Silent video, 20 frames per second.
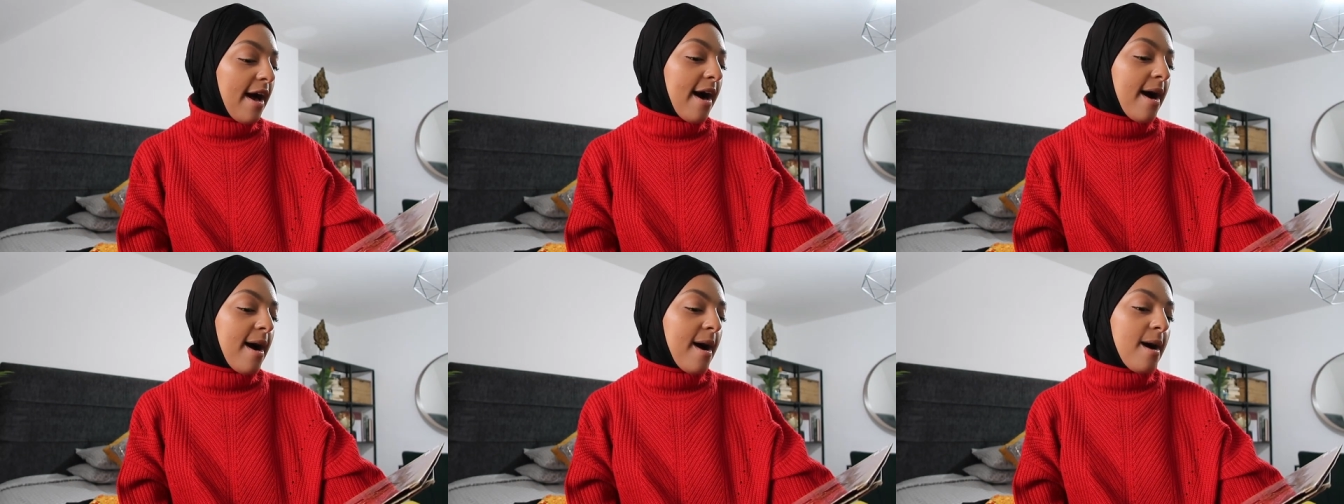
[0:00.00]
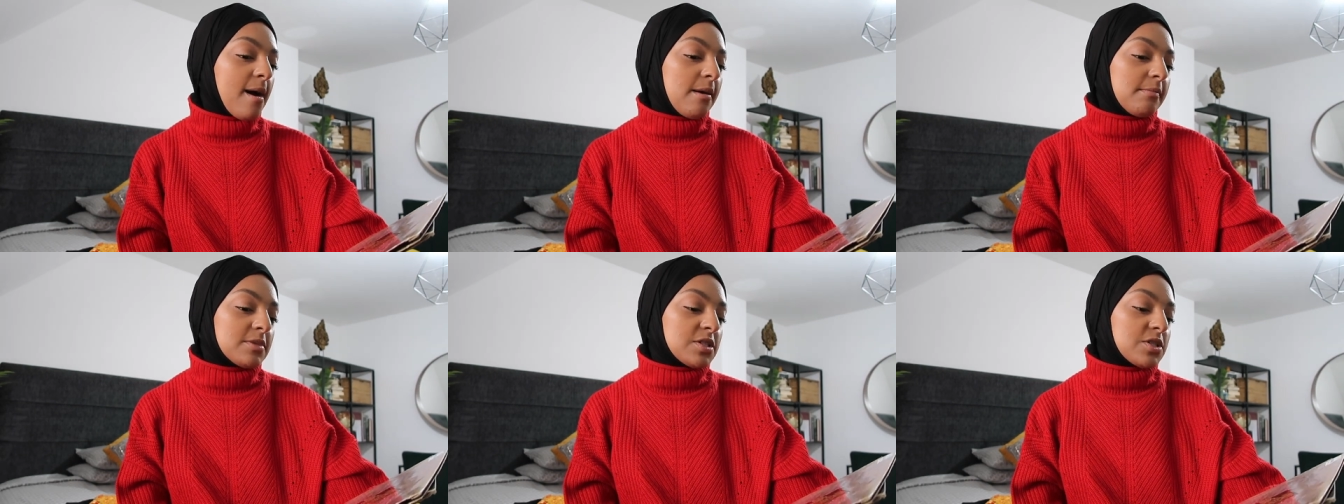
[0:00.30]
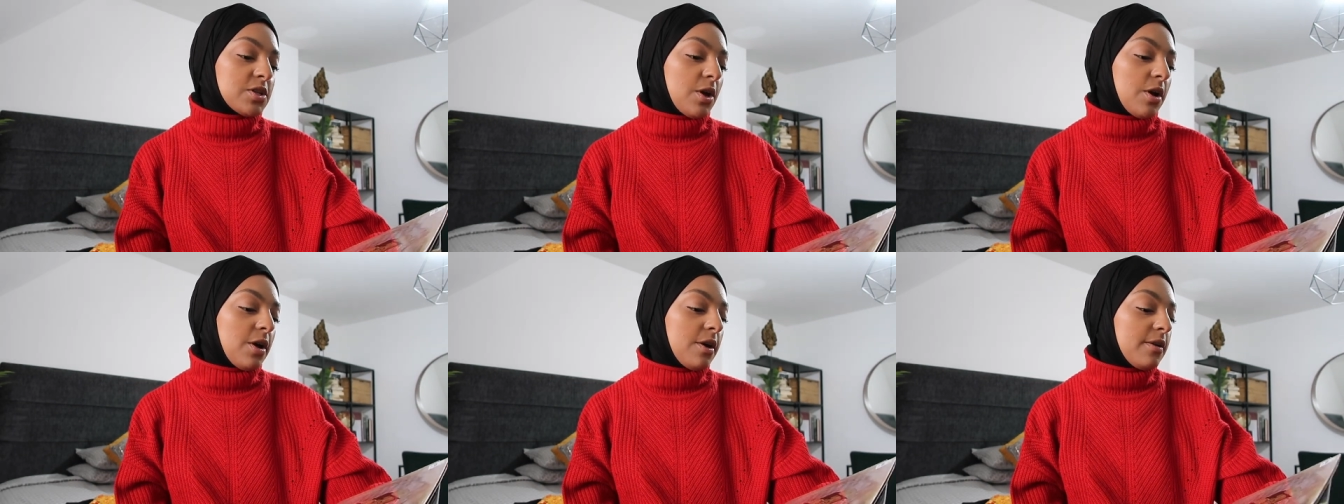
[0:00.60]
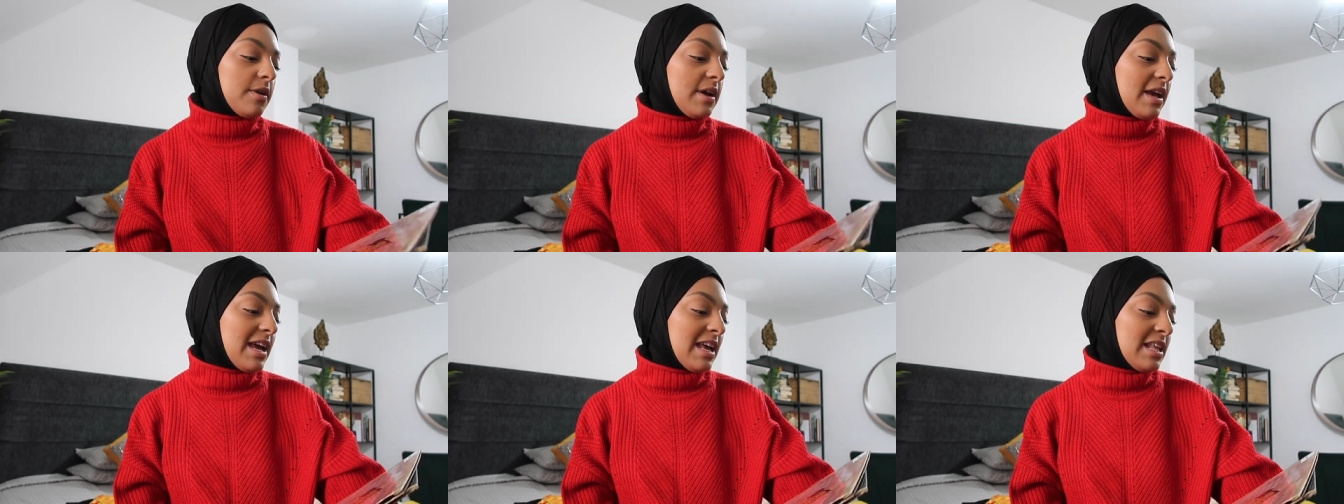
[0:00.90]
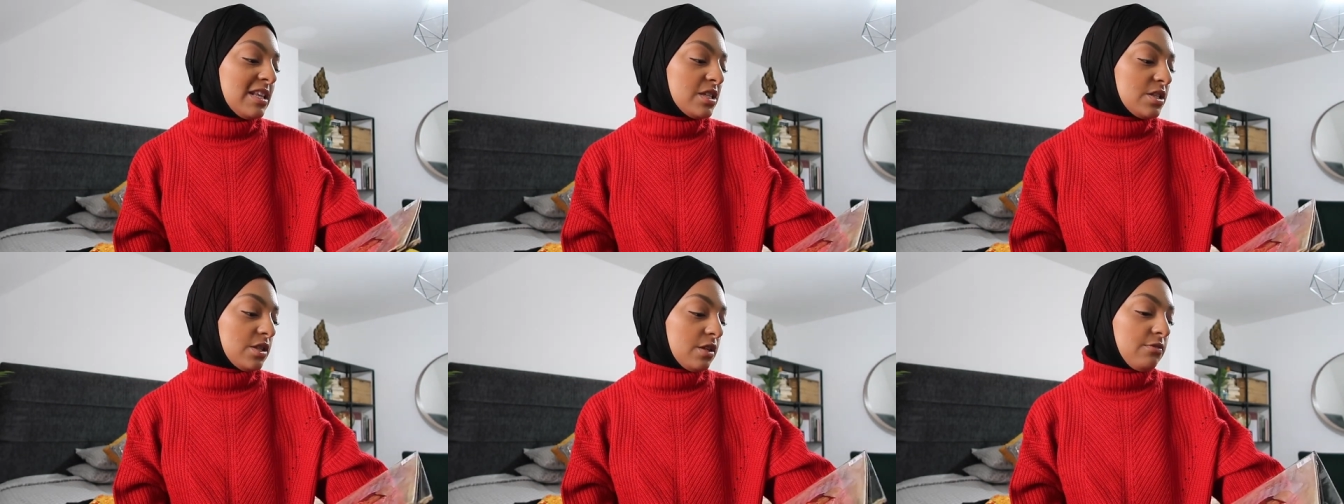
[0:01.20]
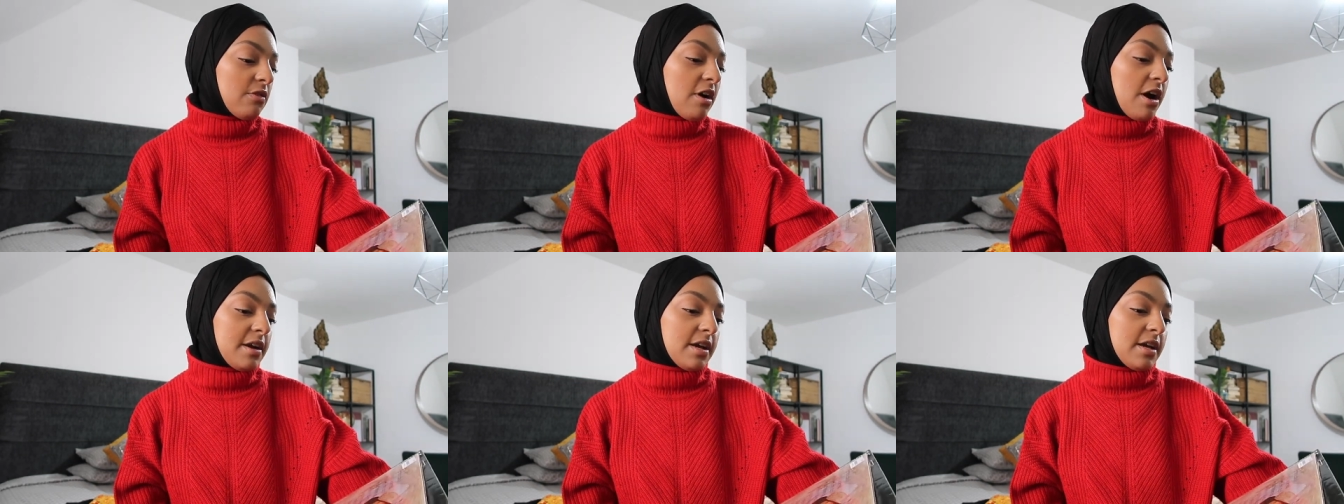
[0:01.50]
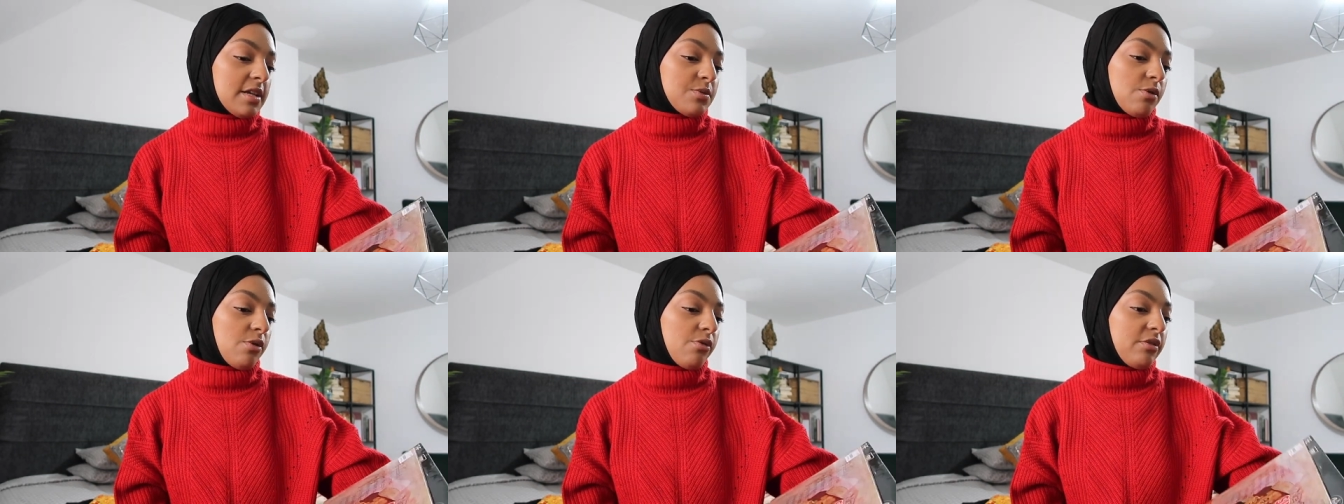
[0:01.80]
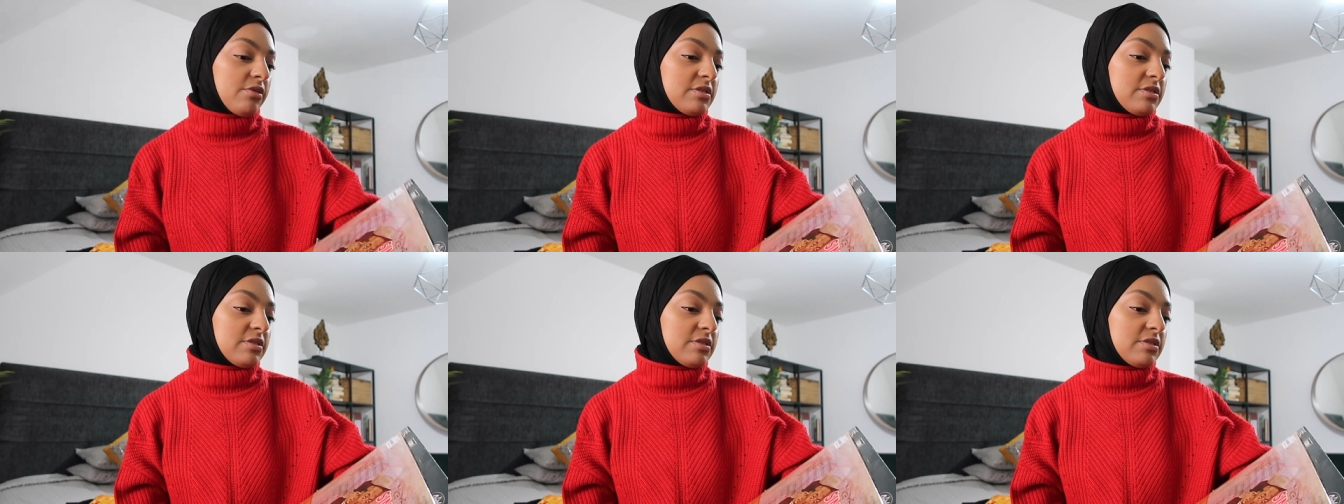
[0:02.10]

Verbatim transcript: Um so in Sue Ryder as well,